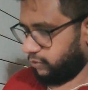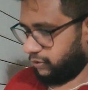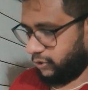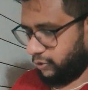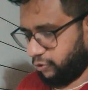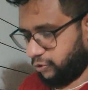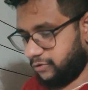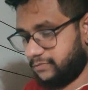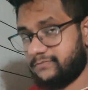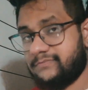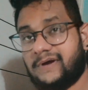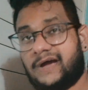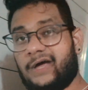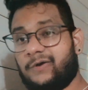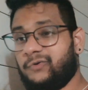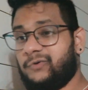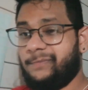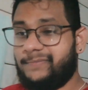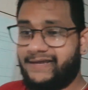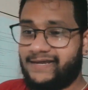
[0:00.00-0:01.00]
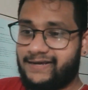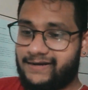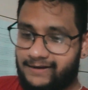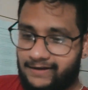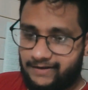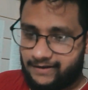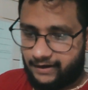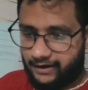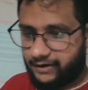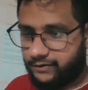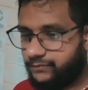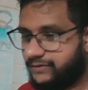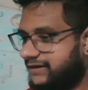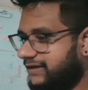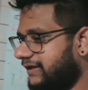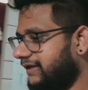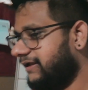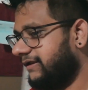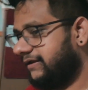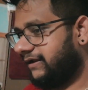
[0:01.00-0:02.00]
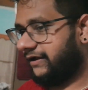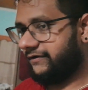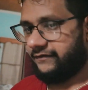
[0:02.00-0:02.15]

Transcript: We home and we bathe and we clean.